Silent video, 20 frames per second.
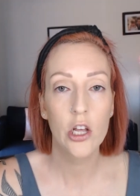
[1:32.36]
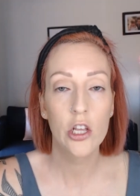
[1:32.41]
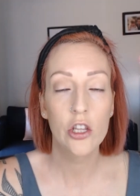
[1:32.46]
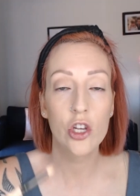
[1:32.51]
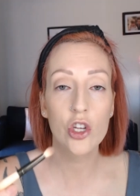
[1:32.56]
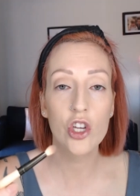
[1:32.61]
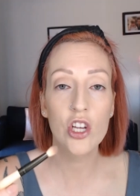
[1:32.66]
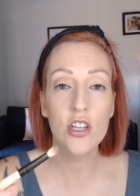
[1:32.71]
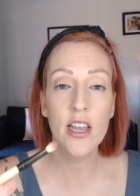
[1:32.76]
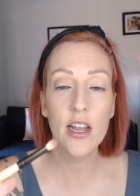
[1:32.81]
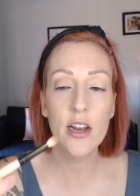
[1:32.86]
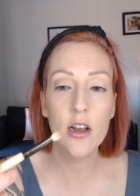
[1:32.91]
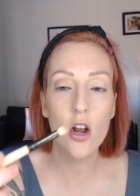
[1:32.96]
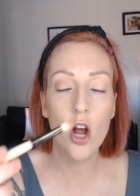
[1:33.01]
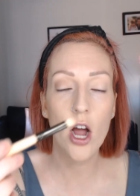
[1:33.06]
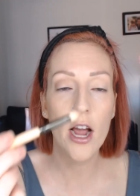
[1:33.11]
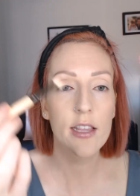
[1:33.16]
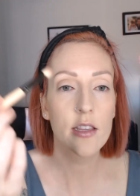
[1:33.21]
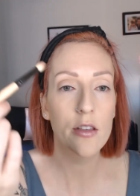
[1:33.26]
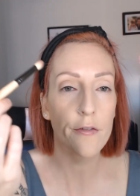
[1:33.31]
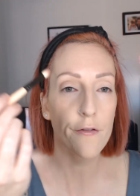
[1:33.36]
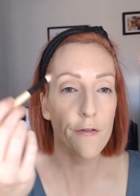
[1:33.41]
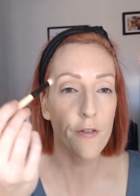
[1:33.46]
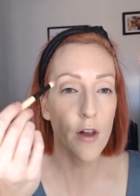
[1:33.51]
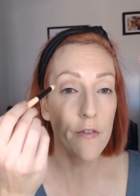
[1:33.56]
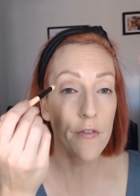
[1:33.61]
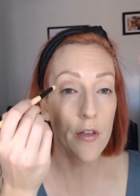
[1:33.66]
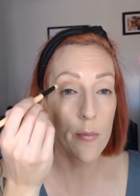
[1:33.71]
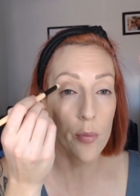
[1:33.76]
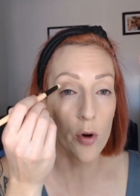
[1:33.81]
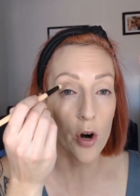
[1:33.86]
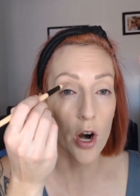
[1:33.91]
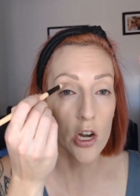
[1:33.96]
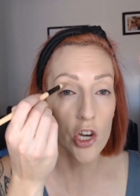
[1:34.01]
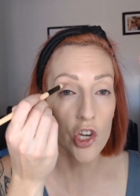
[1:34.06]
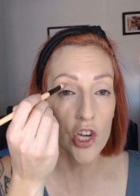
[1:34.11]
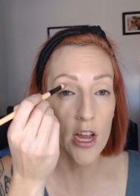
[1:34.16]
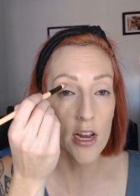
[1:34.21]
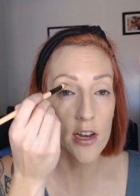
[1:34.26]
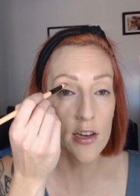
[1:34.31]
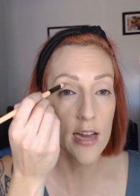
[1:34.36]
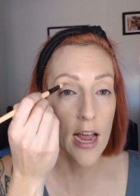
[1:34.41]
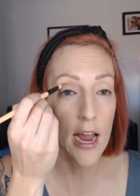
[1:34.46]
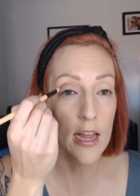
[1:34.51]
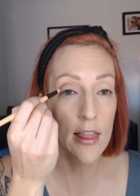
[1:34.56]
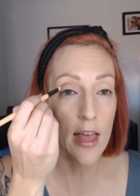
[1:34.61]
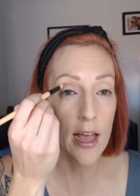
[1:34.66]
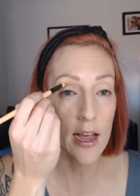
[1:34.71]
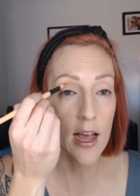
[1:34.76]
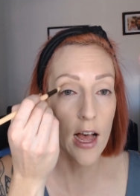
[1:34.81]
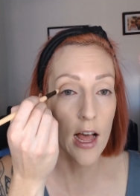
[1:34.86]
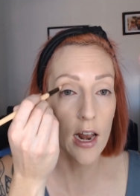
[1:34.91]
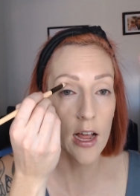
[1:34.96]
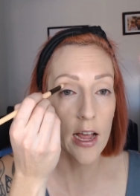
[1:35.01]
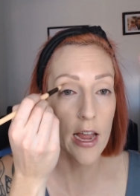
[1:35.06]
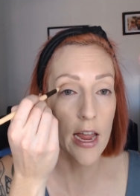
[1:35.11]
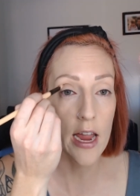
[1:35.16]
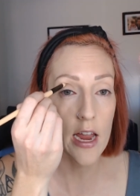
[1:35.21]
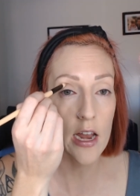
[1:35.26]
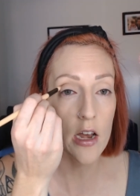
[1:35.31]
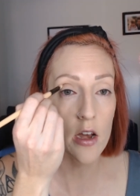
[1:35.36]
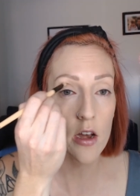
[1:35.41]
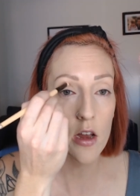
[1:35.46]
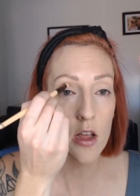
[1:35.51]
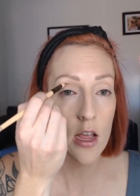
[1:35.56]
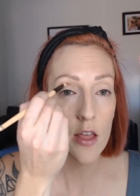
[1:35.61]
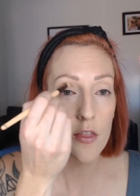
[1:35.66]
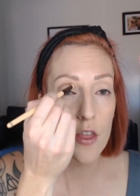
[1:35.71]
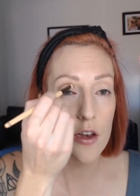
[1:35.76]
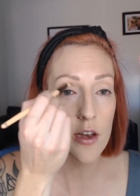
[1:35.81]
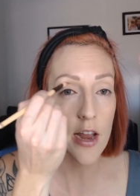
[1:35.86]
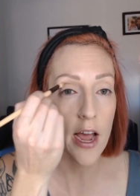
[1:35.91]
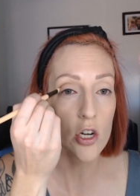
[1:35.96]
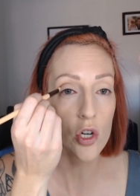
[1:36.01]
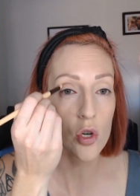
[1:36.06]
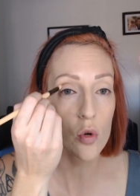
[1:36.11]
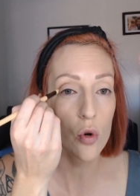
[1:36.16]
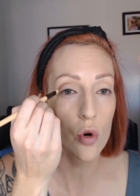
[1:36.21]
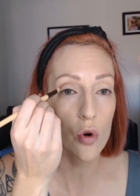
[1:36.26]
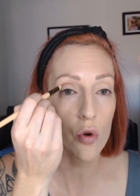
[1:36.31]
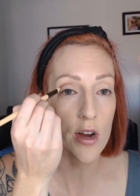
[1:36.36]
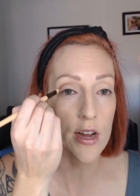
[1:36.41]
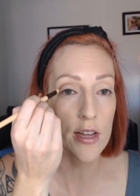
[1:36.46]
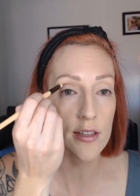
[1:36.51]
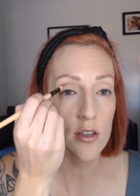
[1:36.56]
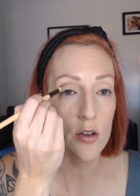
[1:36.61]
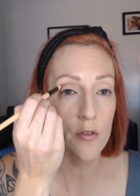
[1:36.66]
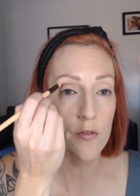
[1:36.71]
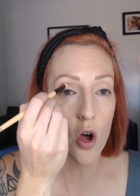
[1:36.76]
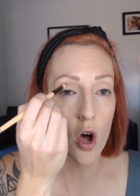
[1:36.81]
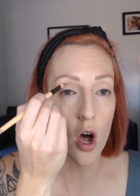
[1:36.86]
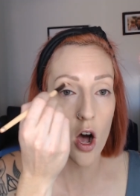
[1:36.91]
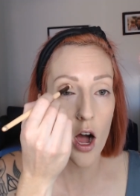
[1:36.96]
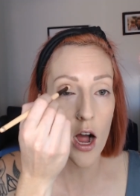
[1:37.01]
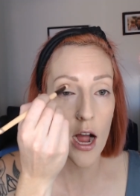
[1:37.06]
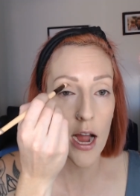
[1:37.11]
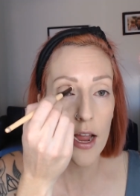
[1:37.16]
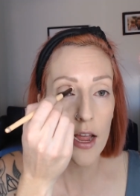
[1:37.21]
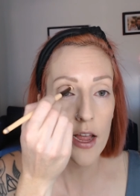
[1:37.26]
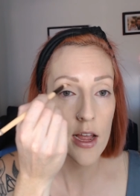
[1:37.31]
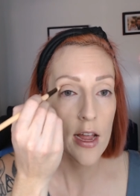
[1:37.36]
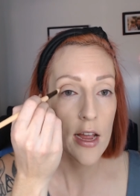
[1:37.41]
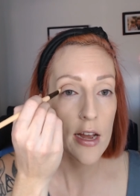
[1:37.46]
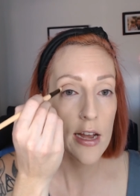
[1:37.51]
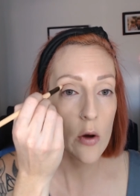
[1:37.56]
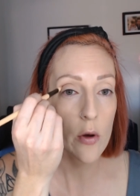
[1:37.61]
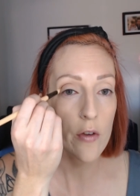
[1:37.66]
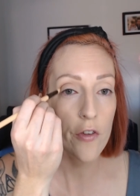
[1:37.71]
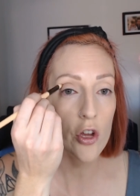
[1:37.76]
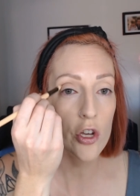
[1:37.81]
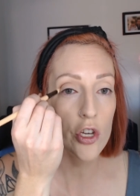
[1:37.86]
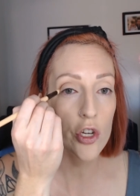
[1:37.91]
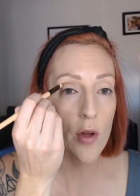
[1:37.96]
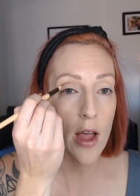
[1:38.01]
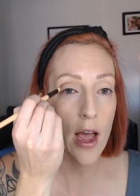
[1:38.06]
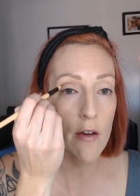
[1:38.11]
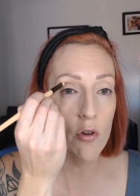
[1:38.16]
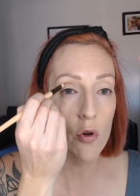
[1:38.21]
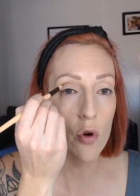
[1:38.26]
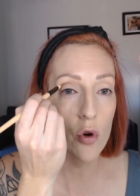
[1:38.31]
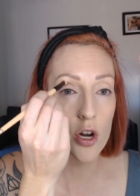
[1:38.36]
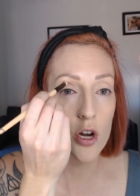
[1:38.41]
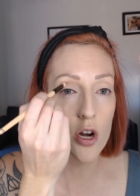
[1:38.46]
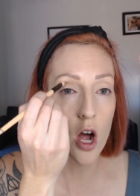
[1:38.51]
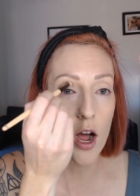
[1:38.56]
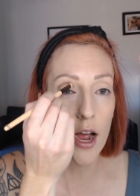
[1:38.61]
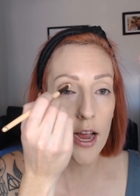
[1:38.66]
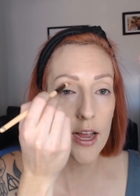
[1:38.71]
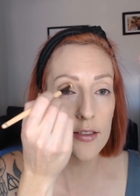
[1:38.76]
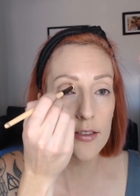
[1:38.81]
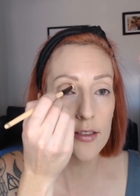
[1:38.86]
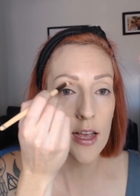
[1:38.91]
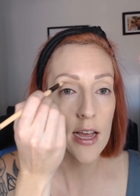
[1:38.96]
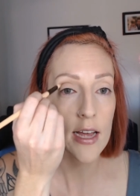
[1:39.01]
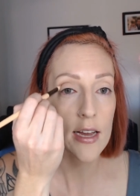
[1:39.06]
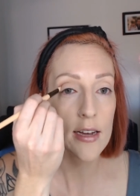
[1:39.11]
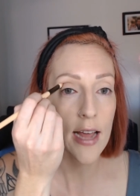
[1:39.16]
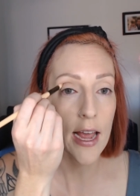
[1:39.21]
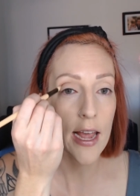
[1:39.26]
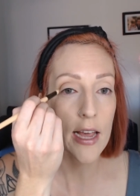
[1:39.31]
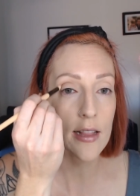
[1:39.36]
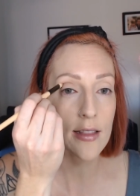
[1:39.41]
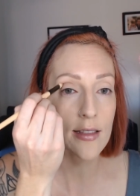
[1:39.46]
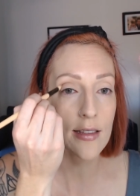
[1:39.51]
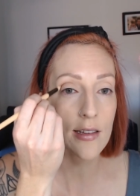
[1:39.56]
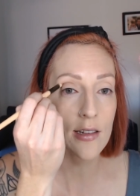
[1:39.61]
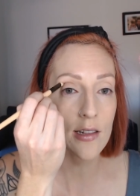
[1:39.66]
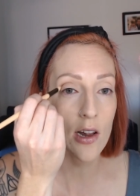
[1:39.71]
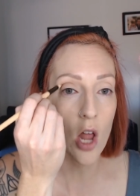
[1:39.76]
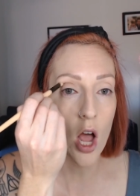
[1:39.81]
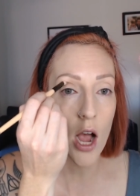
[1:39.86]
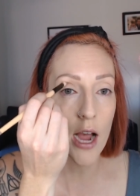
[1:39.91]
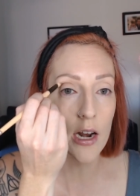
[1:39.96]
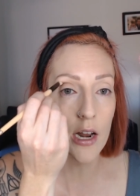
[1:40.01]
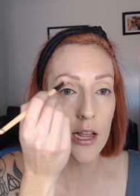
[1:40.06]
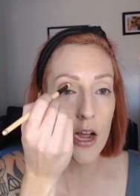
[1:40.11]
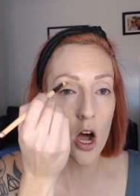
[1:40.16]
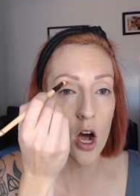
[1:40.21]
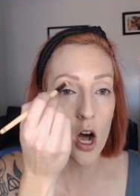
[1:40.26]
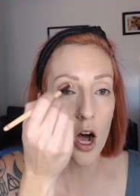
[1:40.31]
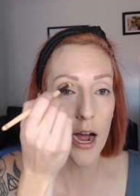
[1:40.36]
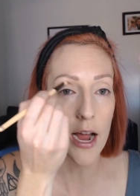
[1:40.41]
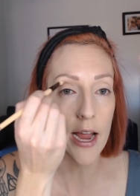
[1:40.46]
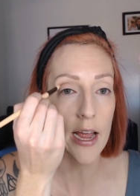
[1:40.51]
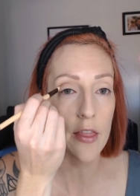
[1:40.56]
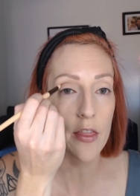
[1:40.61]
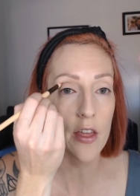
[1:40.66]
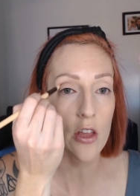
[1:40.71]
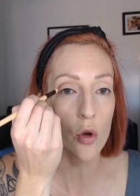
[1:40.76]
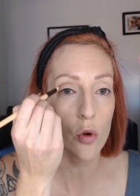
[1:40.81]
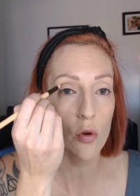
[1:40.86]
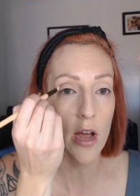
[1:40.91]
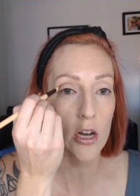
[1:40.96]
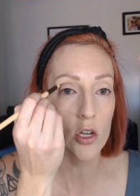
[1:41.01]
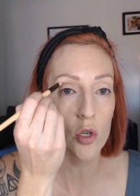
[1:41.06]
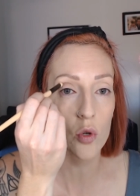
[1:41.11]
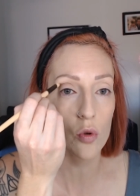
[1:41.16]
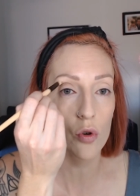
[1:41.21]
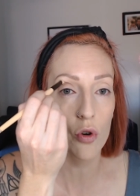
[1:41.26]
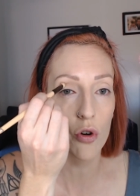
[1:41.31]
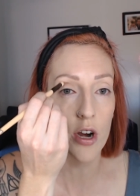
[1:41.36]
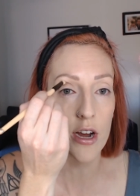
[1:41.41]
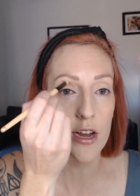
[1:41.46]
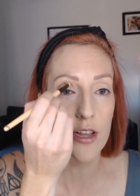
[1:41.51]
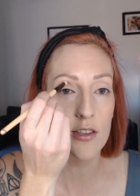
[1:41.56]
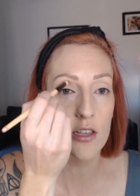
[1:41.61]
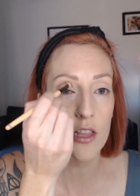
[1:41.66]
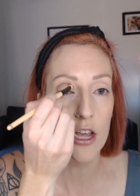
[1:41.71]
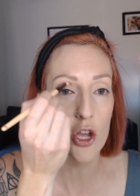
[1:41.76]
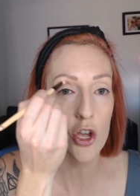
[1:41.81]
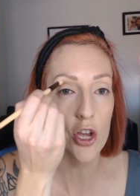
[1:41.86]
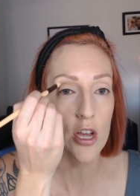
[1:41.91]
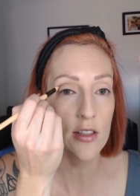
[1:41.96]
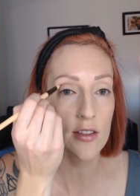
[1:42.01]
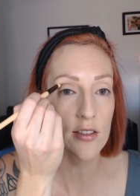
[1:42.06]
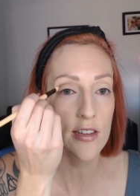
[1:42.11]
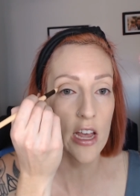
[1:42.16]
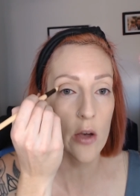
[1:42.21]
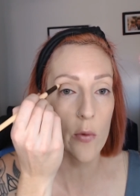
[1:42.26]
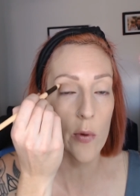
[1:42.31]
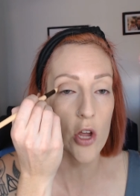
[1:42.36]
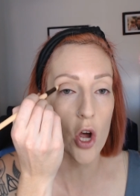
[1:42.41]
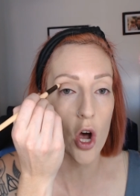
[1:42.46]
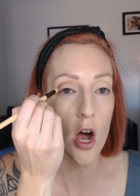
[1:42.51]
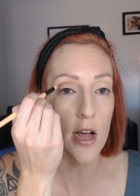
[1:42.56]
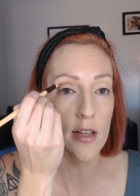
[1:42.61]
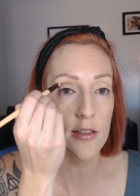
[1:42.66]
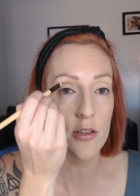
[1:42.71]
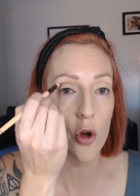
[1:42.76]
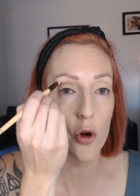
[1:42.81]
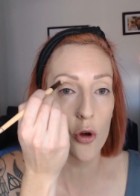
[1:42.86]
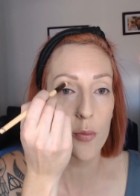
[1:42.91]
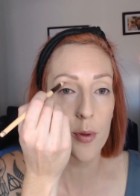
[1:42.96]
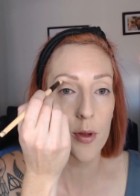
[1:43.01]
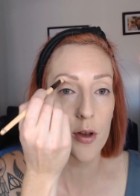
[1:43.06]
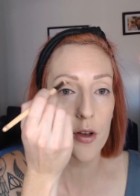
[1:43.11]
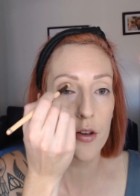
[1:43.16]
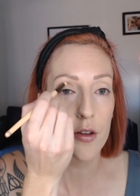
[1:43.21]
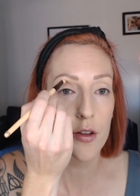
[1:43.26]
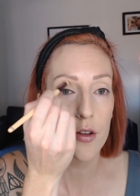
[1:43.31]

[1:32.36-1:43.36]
So just get a nice fluffy brush and take that color in the natural crease of your eye. Now if you do have hooded eyes, take it slightly higher than your natural crease so that you can see it when your eyes are open.